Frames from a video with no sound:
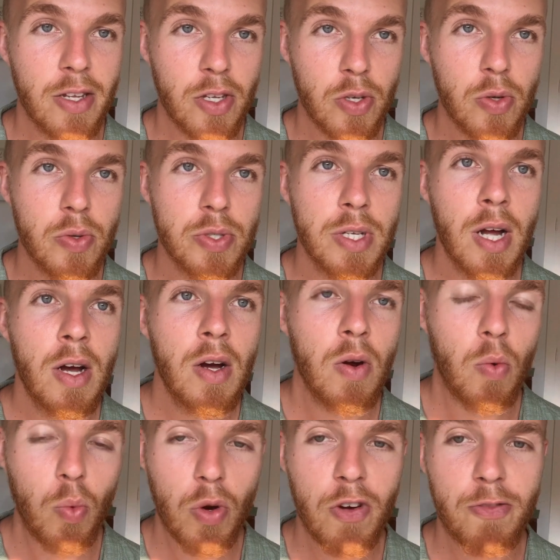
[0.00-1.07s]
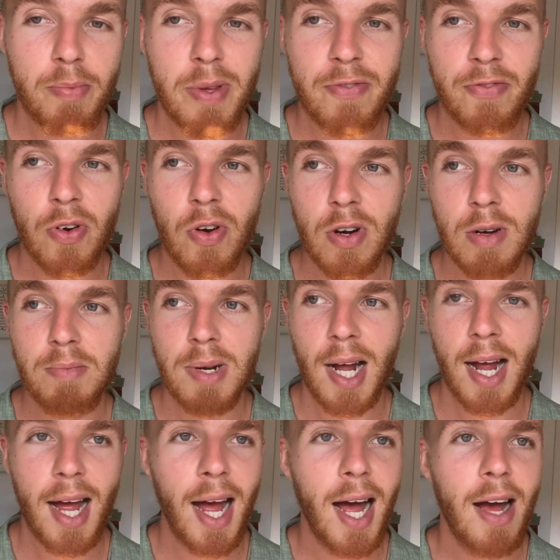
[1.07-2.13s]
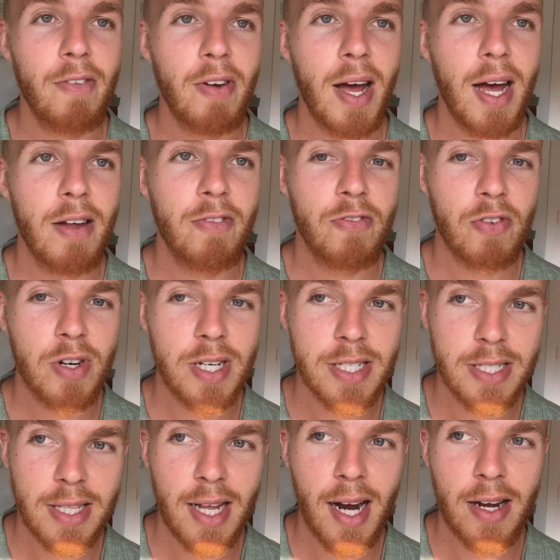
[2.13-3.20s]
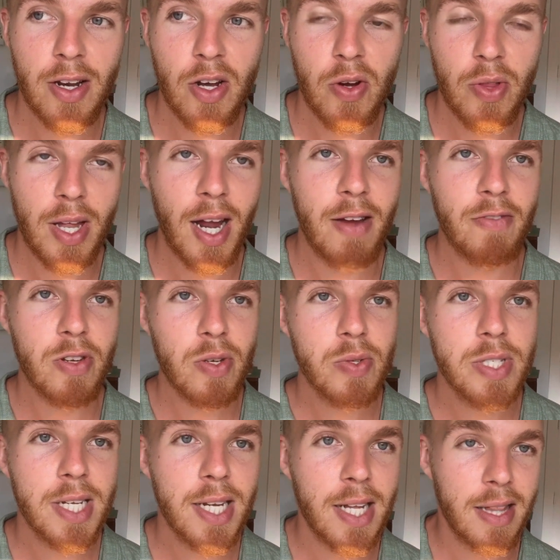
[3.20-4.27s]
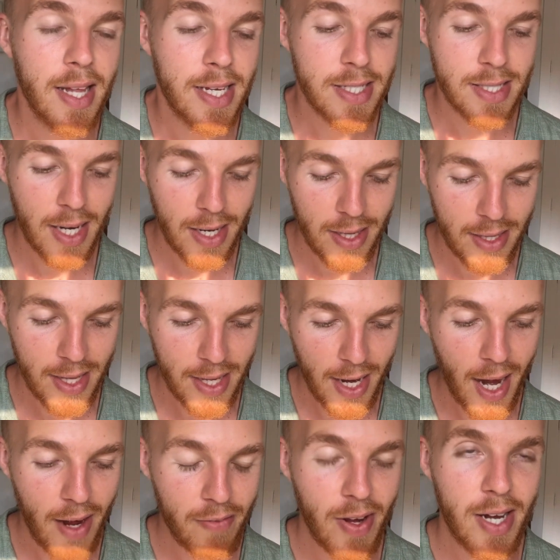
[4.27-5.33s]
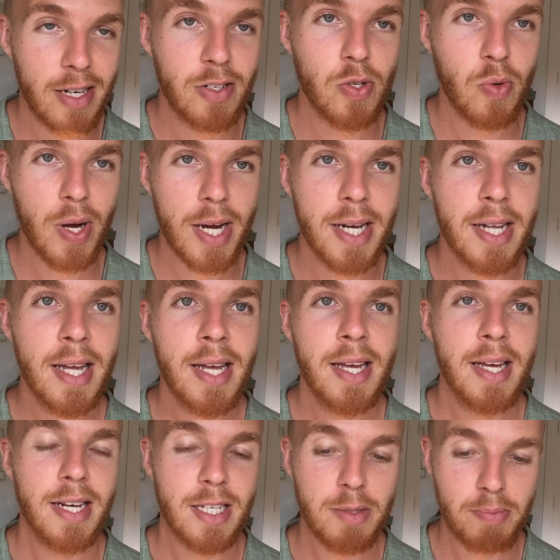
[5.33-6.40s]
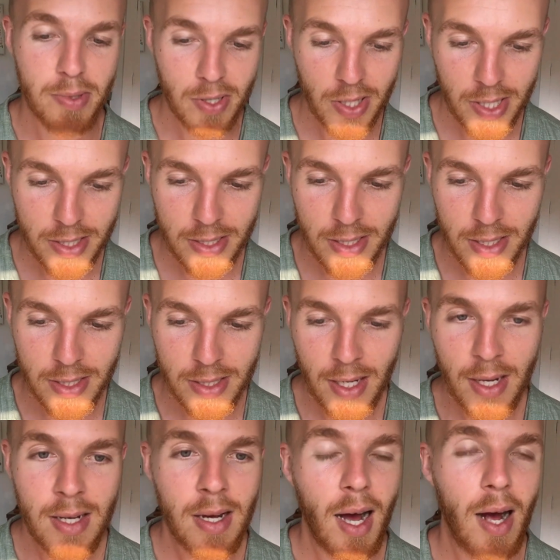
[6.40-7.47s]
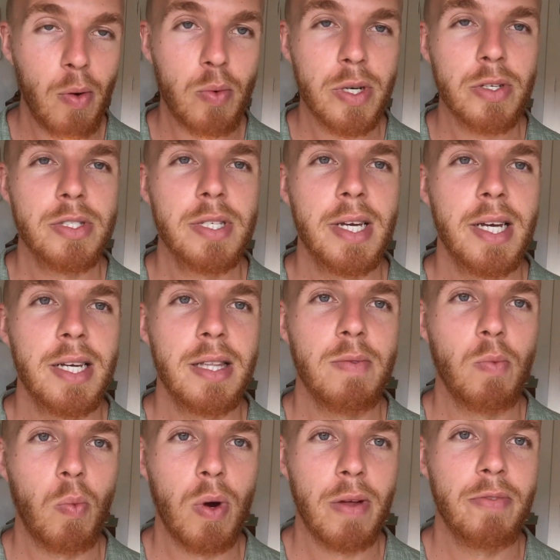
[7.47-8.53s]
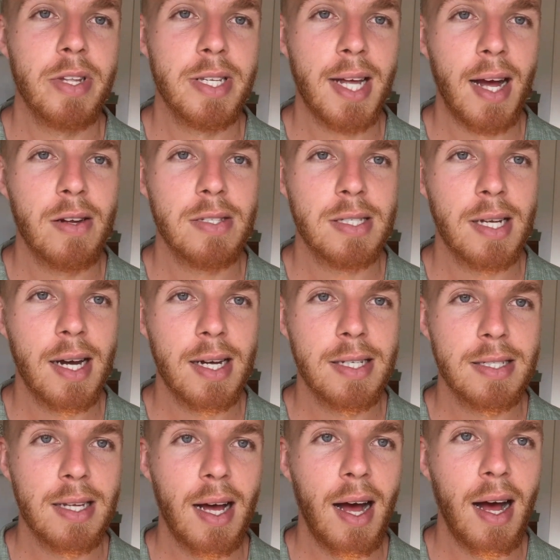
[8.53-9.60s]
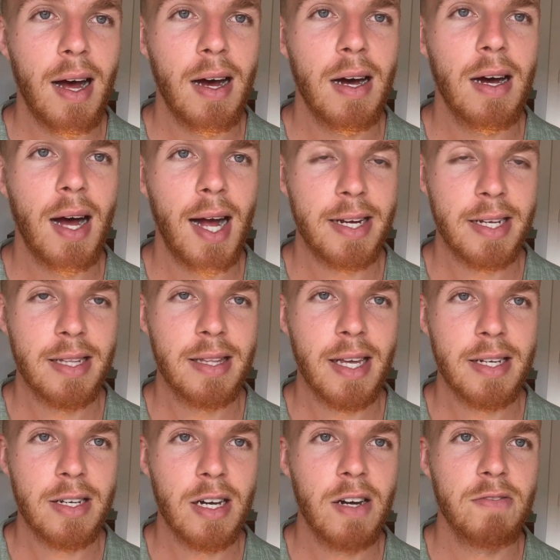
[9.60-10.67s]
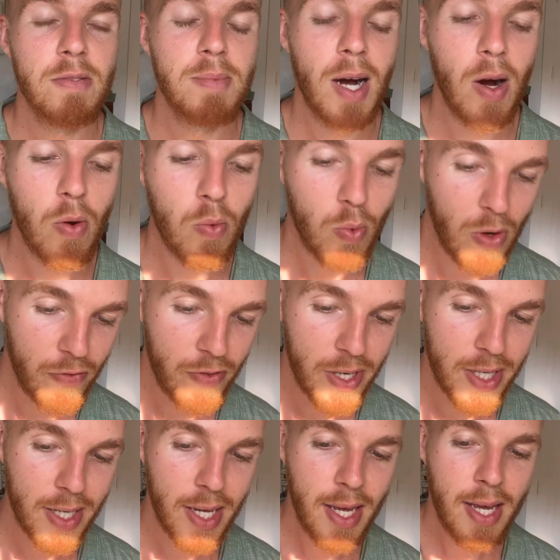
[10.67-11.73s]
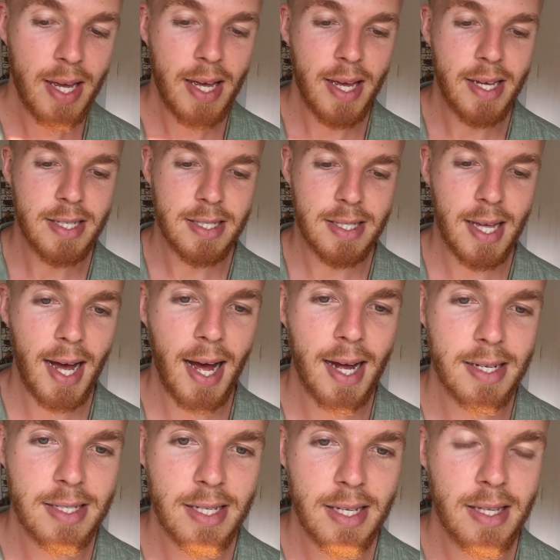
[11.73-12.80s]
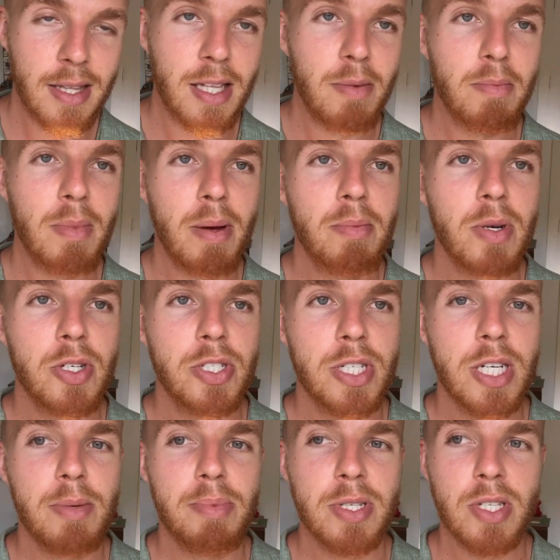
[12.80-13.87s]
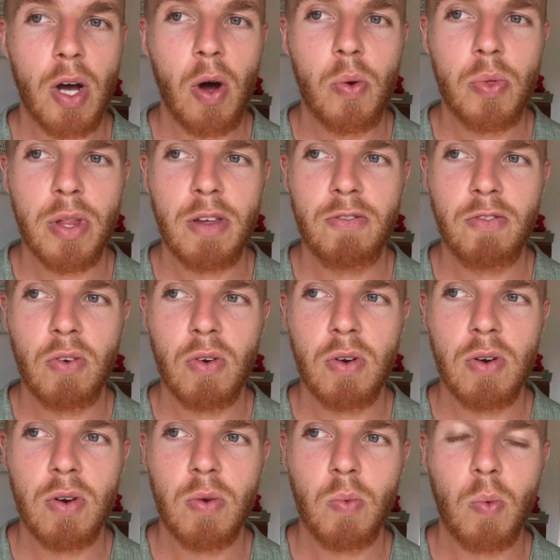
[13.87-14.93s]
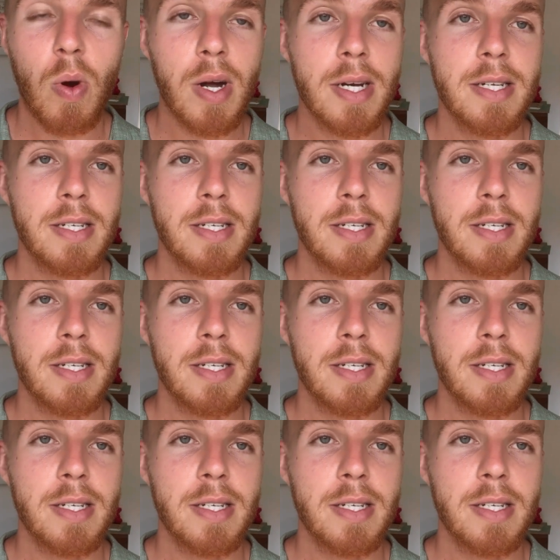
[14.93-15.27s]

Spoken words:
used Woof before, but I have had friends that I know that have used it, and they say that they have had great experiences. I will say one of the downsides I can think of about Woofing is that the membership is only for one